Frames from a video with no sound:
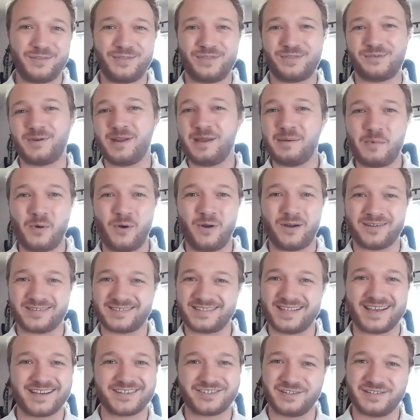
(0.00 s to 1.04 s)
three more
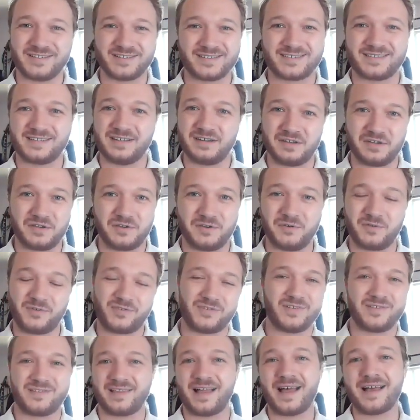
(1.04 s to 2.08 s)
sections to do
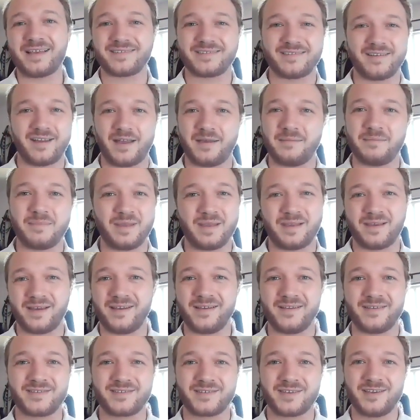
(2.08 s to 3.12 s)
since last time
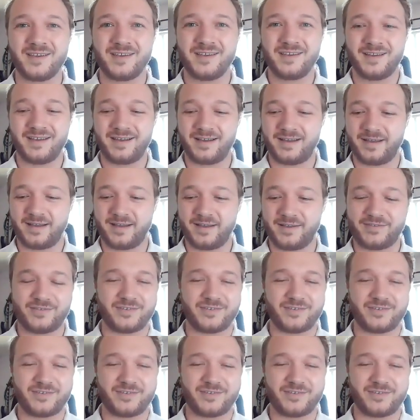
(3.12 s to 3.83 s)
because uh,